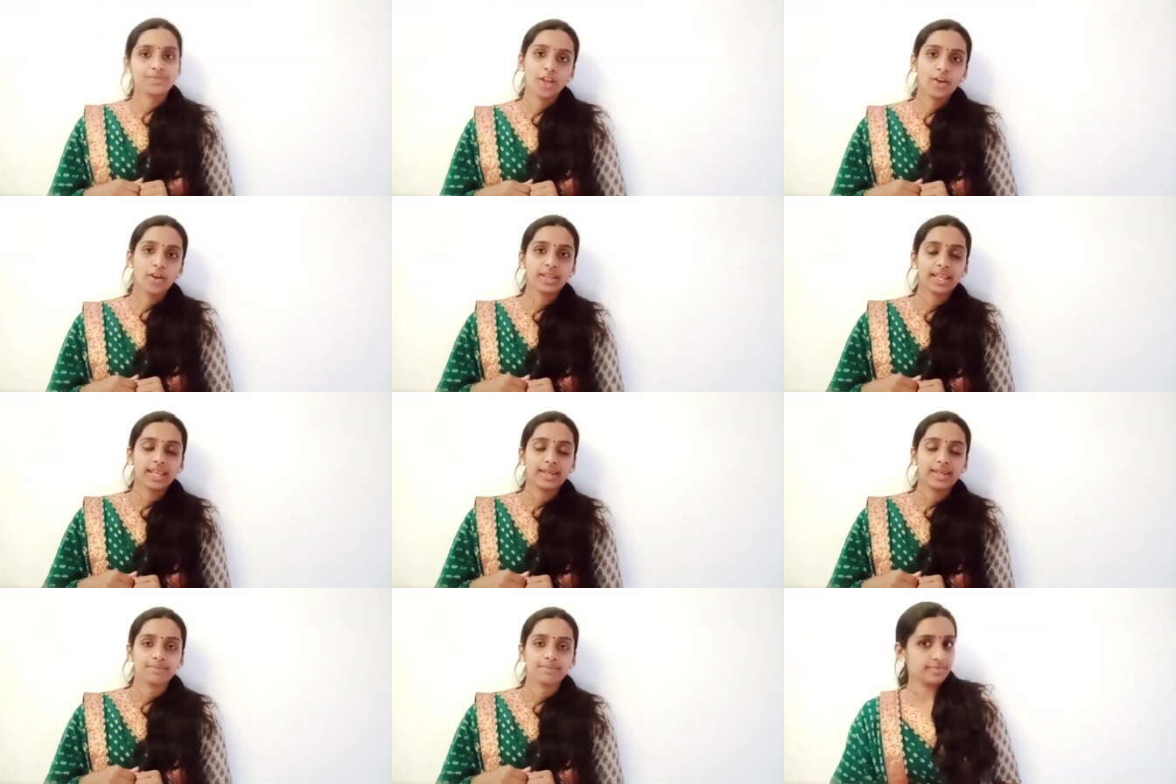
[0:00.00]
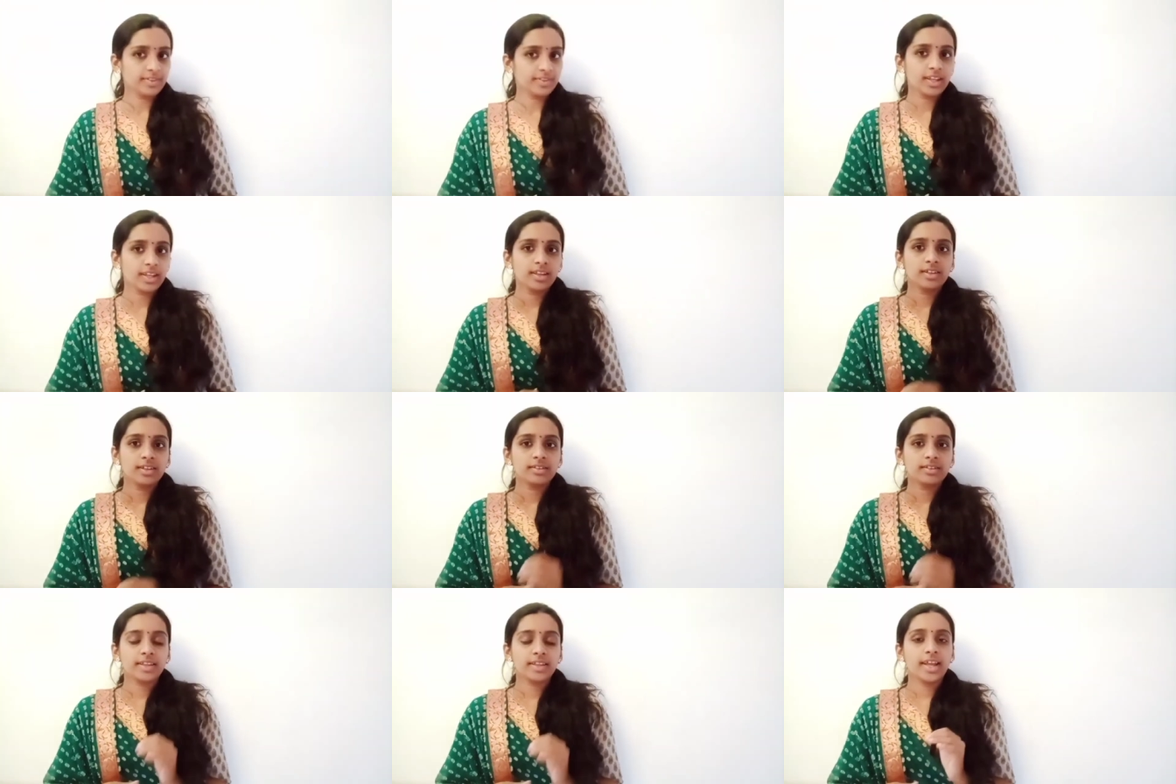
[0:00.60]
Okay,
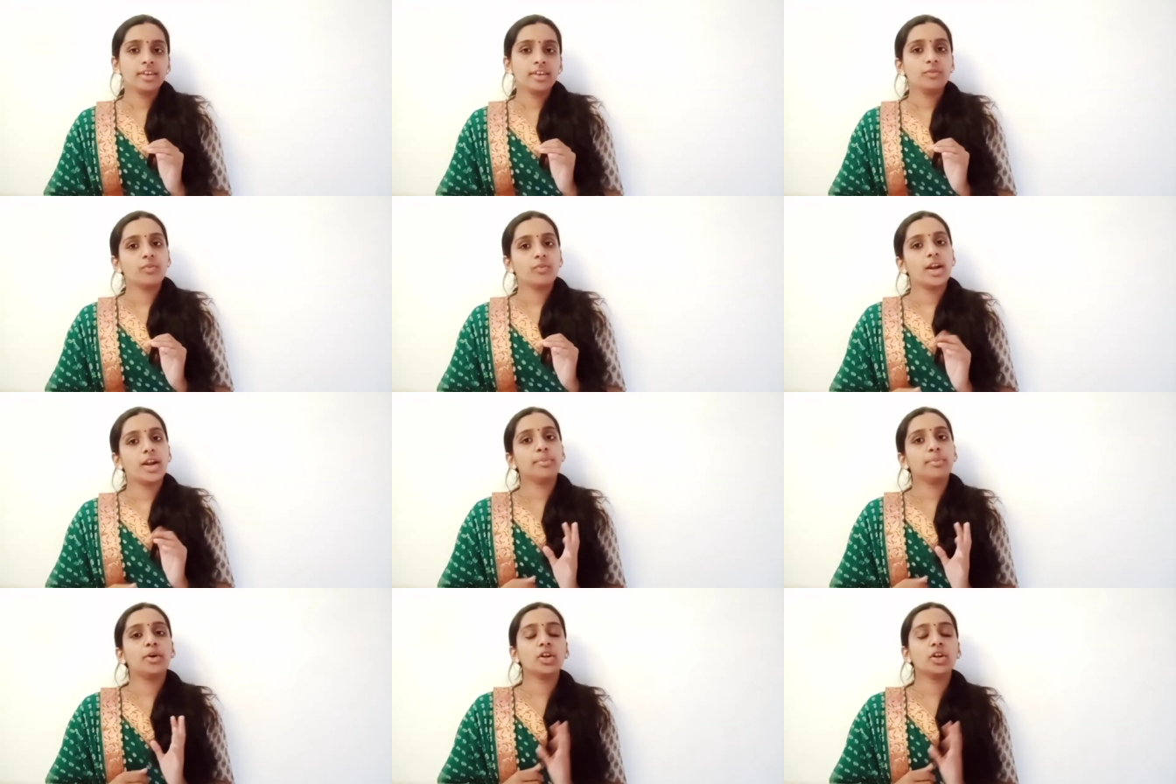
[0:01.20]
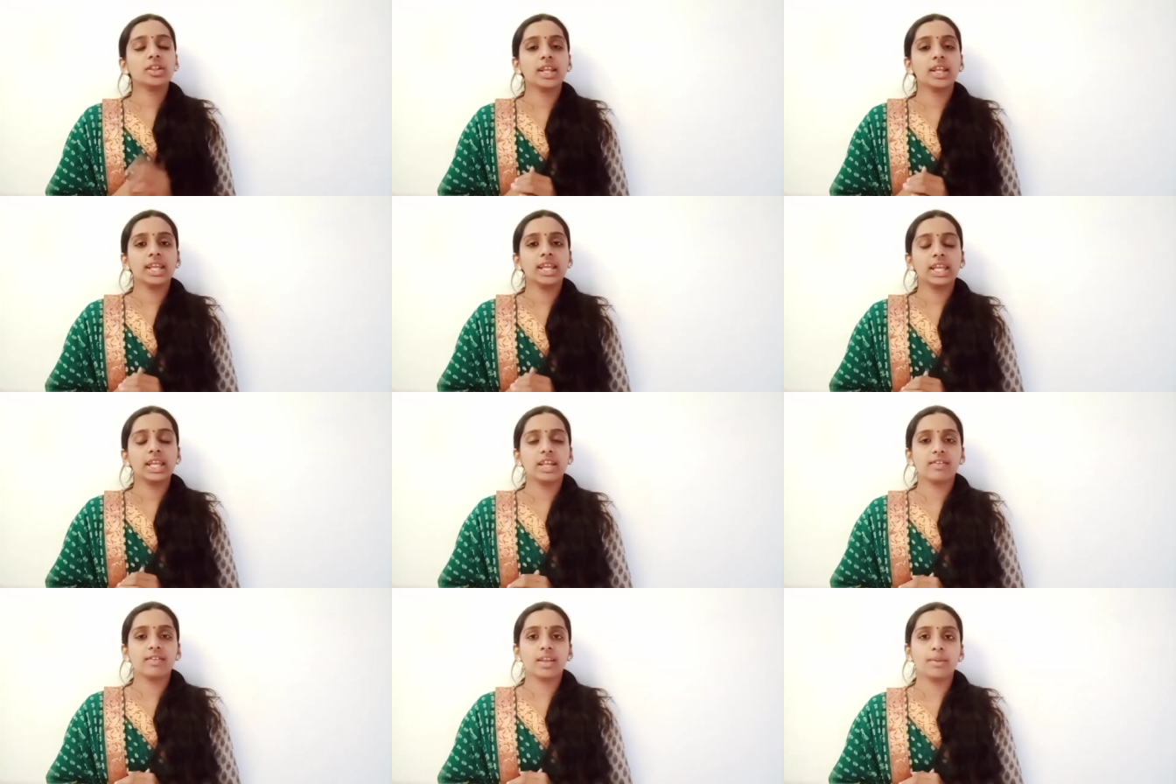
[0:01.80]
then one more thing
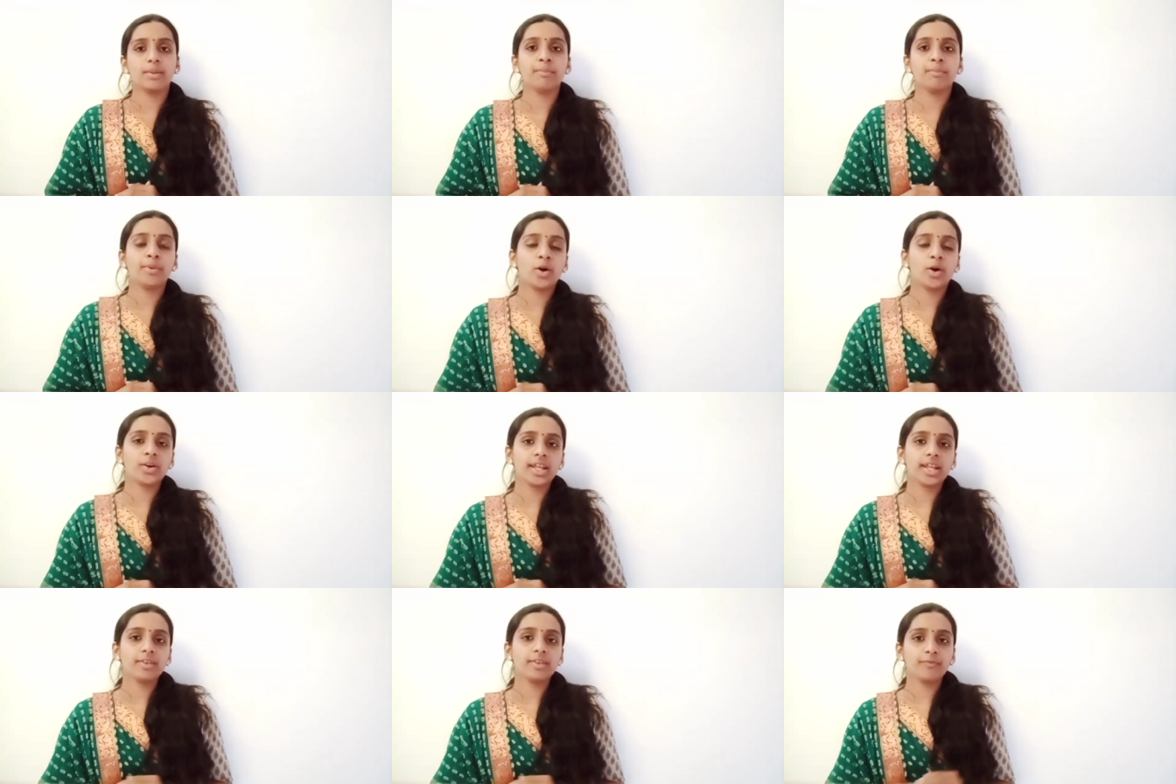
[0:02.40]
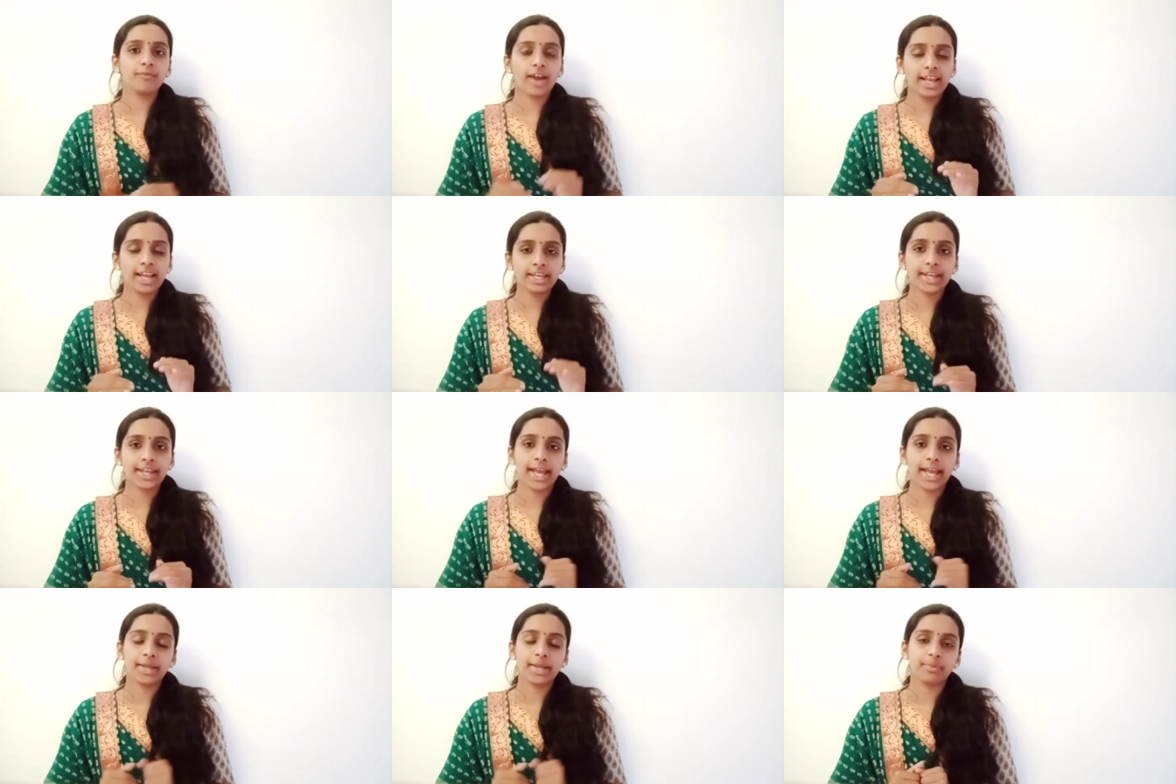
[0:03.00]
is important while
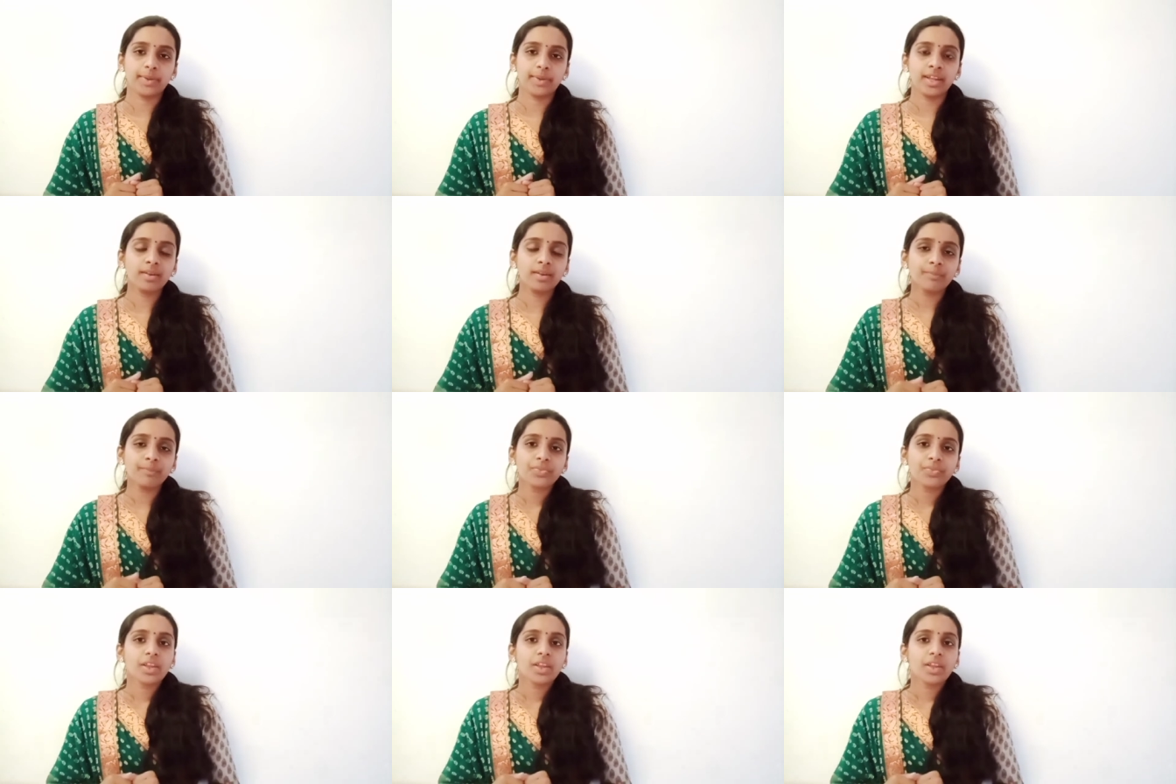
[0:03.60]
typing.